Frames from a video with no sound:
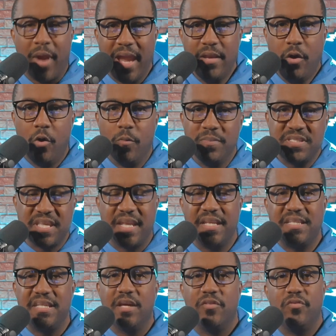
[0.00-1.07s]
Brad Holmes said
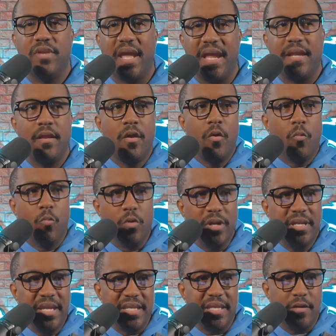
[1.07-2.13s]
it the other day.
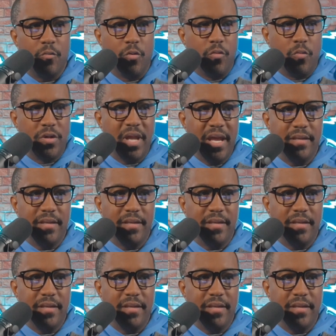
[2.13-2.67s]
We're